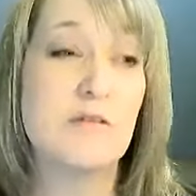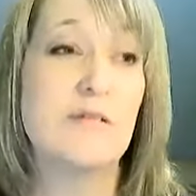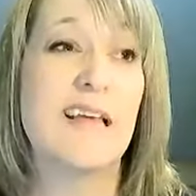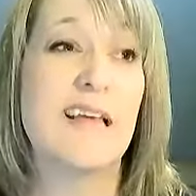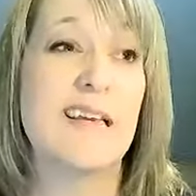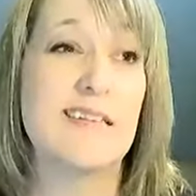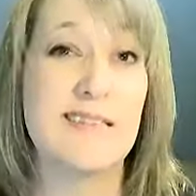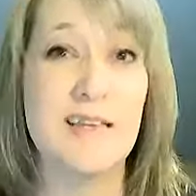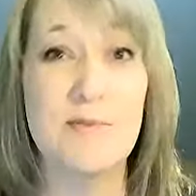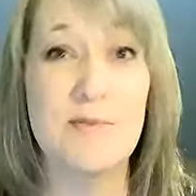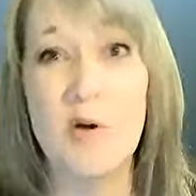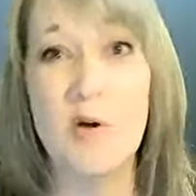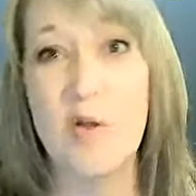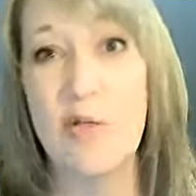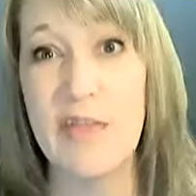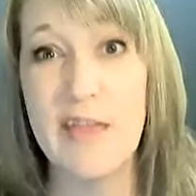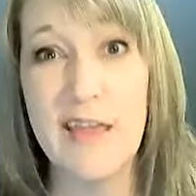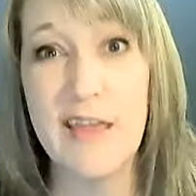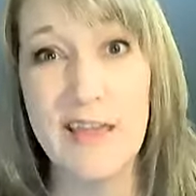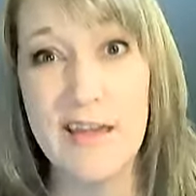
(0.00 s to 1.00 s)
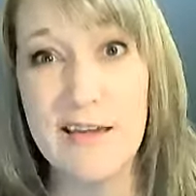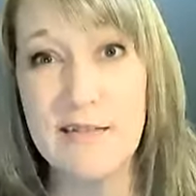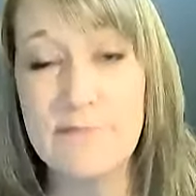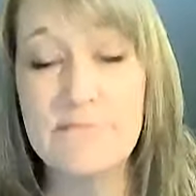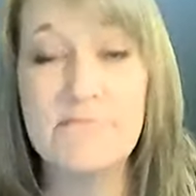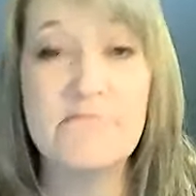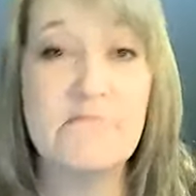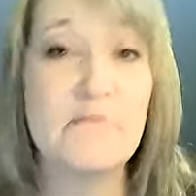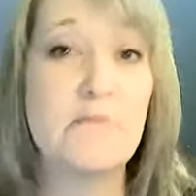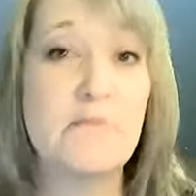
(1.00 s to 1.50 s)
like same old thing,
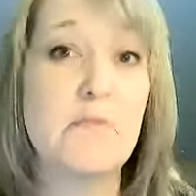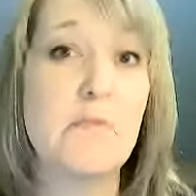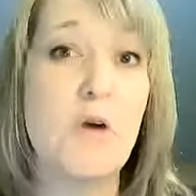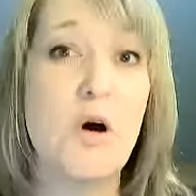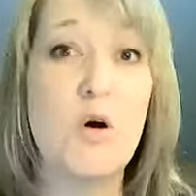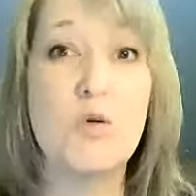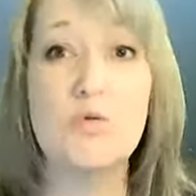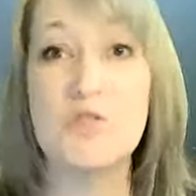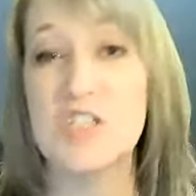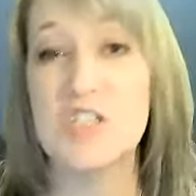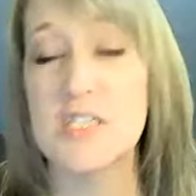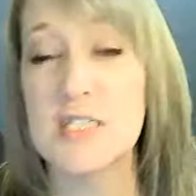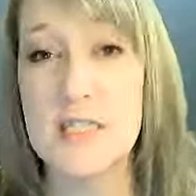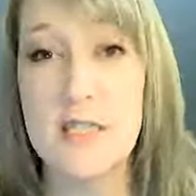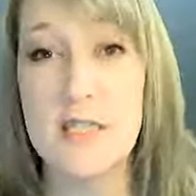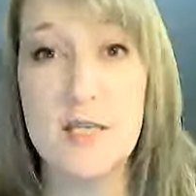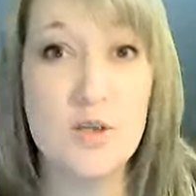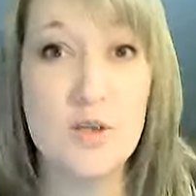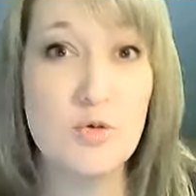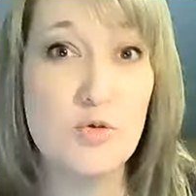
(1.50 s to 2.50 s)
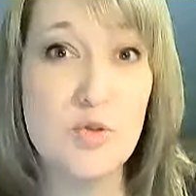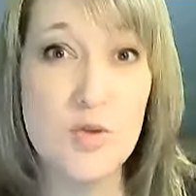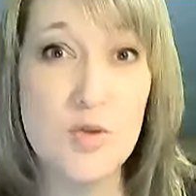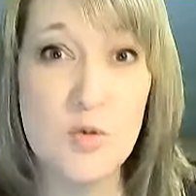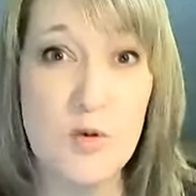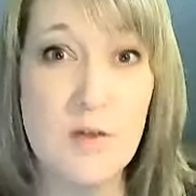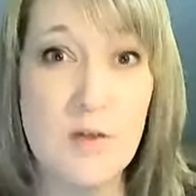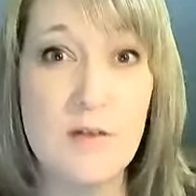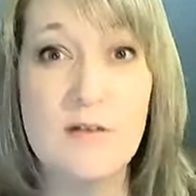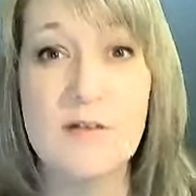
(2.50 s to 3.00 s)
oh, just the
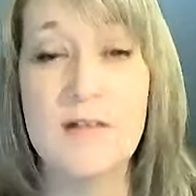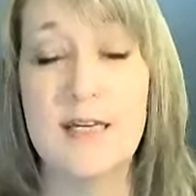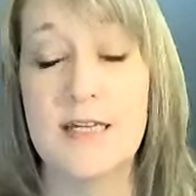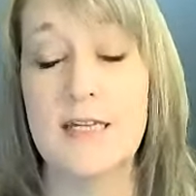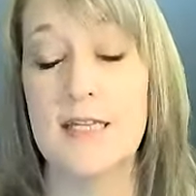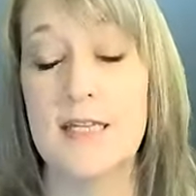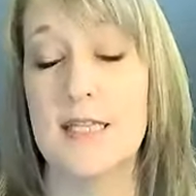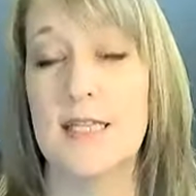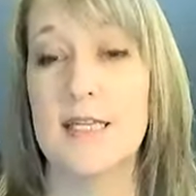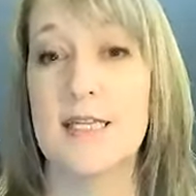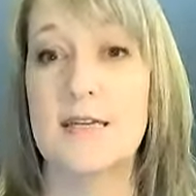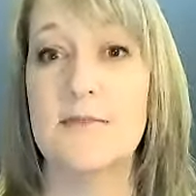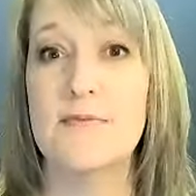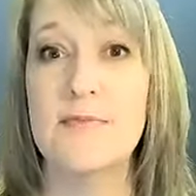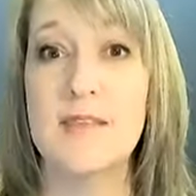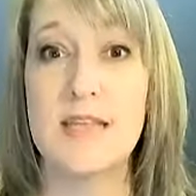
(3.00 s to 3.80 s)
usual kind of thing,